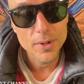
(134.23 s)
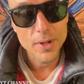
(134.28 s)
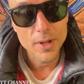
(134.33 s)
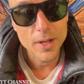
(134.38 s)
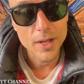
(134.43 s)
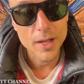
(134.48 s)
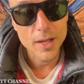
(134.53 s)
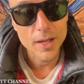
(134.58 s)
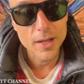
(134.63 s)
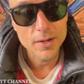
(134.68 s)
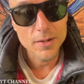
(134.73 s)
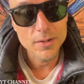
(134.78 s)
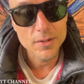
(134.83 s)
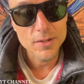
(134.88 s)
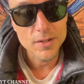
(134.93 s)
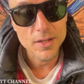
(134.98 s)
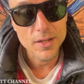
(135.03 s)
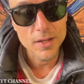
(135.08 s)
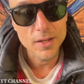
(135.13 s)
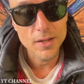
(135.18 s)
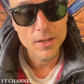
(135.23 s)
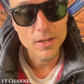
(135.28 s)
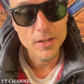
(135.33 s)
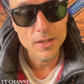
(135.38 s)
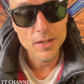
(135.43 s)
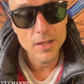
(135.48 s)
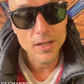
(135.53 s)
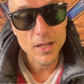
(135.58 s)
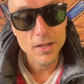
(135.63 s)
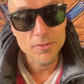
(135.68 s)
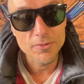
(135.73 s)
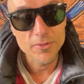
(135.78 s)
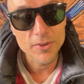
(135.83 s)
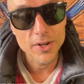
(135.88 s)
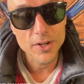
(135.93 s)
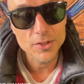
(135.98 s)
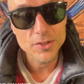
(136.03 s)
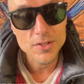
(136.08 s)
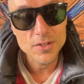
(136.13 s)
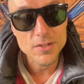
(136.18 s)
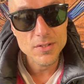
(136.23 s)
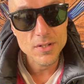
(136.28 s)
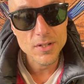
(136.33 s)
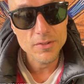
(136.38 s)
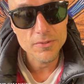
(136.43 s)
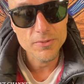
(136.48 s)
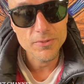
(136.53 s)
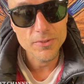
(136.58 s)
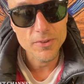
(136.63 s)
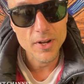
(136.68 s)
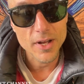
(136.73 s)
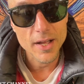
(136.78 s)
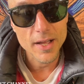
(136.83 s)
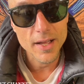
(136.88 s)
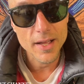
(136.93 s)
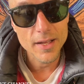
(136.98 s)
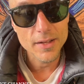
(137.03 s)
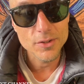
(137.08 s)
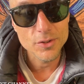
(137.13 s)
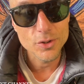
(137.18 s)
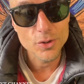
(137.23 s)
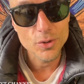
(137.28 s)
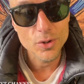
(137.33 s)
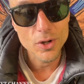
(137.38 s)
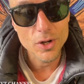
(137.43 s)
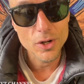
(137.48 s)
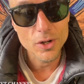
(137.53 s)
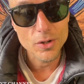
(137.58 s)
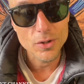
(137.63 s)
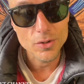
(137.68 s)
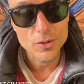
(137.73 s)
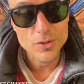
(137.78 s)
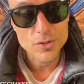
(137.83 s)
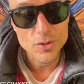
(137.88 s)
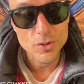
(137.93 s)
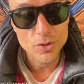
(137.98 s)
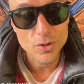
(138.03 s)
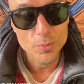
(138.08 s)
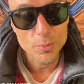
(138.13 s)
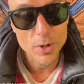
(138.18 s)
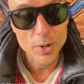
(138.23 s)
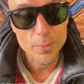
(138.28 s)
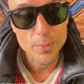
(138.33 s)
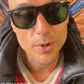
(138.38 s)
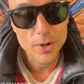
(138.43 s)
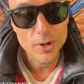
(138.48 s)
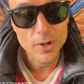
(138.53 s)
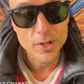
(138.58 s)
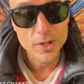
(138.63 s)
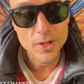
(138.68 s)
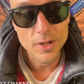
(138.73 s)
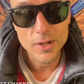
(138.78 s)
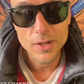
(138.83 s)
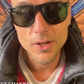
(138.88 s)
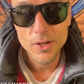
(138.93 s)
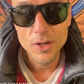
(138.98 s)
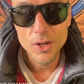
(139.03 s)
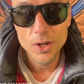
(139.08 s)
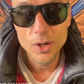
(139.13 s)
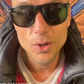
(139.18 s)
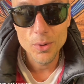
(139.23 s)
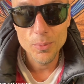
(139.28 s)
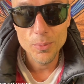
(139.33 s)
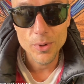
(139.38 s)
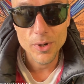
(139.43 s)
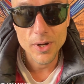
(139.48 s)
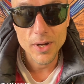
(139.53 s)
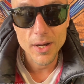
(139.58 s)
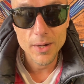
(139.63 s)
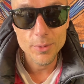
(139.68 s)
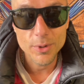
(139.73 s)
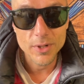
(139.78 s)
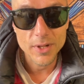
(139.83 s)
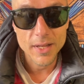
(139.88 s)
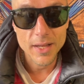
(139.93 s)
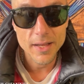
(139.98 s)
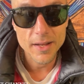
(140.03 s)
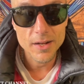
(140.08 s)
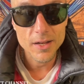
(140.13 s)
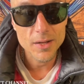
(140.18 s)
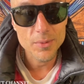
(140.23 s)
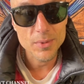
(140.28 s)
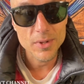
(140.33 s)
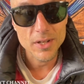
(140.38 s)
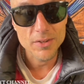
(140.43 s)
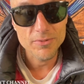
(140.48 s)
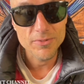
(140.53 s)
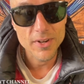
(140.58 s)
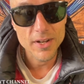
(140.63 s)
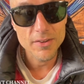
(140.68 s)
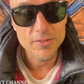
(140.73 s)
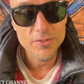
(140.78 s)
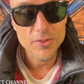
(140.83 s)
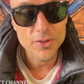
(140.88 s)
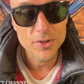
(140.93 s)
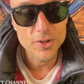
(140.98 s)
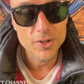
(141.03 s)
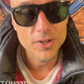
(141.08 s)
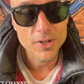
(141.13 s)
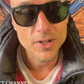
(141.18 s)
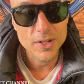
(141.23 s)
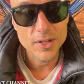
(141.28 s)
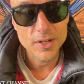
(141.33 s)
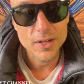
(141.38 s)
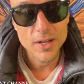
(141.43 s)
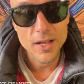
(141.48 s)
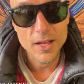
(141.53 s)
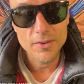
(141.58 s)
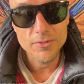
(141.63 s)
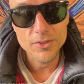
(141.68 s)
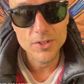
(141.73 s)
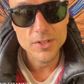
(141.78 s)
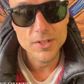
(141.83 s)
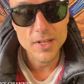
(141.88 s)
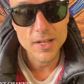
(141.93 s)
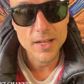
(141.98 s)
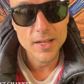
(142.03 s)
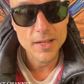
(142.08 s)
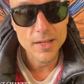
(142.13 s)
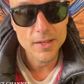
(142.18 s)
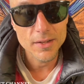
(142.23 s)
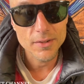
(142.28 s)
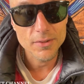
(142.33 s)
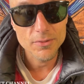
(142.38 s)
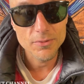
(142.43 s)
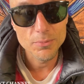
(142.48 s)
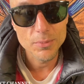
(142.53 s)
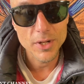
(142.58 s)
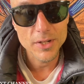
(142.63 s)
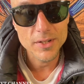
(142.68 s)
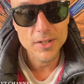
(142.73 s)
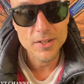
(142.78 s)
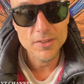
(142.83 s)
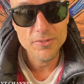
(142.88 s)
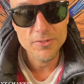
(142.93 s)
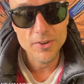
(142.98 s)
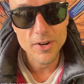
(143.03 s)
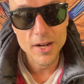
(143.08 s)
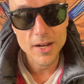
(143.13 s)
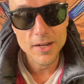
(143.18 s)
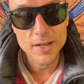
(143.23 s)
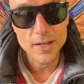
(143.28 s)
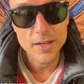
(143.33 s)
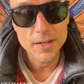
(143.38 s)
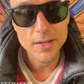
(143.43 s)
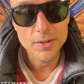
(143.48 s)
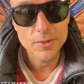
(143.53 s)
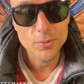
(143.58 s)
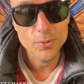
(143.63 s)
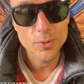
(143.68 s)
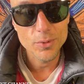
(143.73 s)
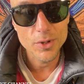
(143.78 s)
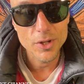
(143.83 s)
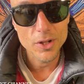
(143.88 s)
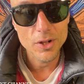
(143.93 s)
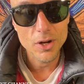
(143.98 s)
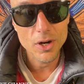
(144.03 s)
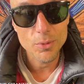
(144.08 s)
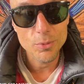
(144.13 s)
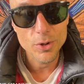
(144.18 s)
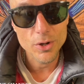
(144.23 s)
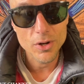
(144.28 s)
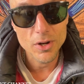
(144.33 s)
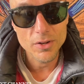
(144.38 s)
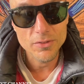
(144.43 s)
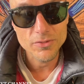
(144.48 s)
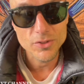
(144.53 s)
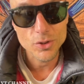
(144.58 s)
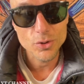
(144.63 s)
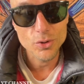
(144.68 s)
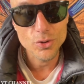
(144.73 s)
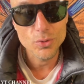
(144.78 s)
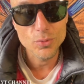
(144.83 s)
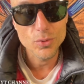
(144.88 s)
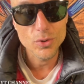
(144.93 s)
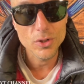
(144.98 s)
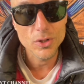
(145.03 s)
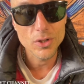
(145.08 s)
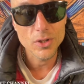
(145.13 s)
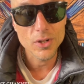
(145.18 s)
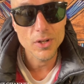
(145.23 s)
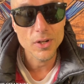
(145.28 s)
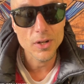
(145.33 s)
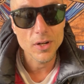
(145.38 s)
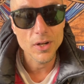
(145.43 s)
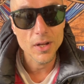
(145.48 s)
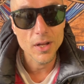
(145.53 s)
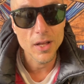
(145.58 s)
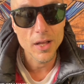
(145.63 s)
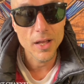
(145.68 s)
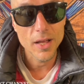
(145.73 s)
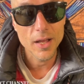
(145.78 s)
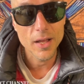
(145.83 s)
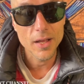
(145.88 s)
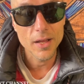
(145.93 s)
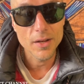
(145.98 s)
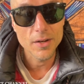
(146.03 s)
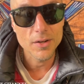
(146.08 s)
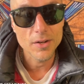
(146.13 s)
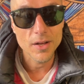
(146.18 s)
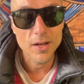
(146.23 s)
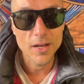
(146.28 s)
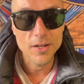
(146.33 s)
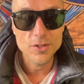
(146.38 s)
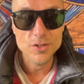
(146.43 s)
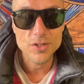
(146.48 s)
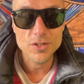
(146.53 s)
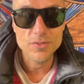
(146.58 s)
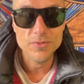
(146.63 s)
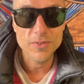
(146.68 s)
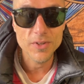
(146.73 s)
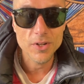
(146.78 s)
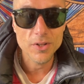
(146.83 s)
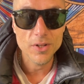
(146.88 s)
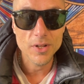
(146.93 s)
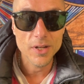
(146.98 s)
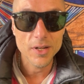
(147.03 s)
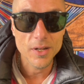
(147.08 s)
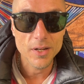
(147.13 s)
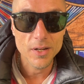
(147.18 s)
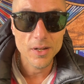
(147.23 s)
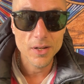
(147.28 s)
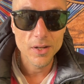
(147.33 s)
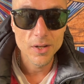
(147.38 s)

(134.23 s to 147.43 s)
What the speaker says: and it felt as if I had no heart or soul in my body. But I would get up at 5:30 every day, Monday to Friday, when the alarm went off to go to work. And I just felt like